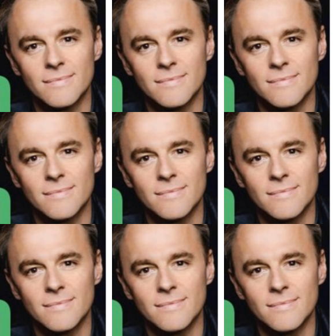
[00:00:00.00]

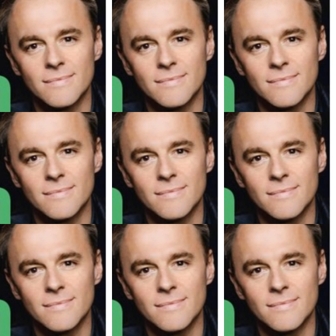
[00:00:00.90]

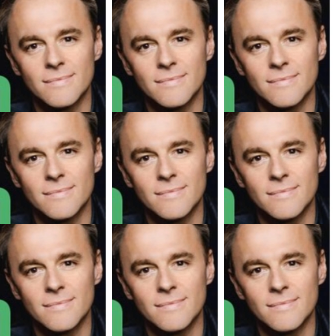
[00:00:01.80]

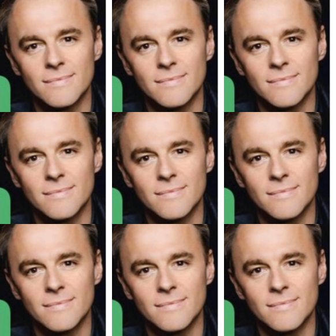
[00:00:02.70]

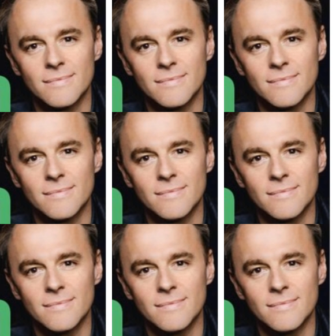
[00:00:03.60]

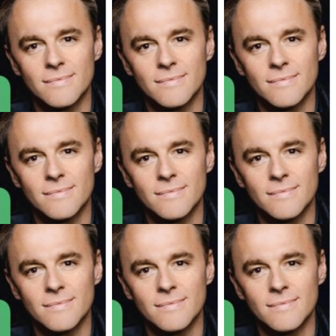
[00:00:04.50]

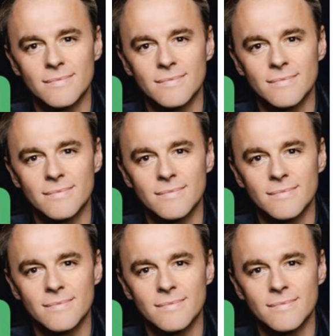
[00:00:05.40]

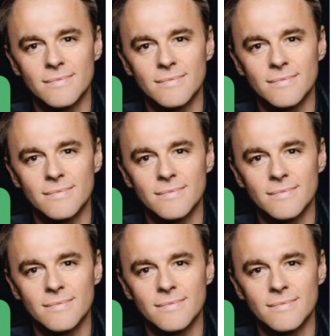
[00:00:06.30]

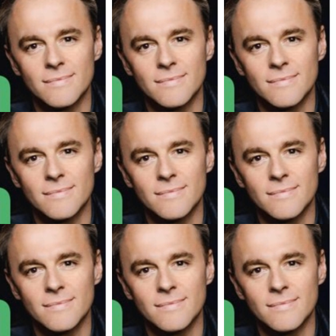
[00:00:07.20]
The face doesn't move, so there is nothing to read.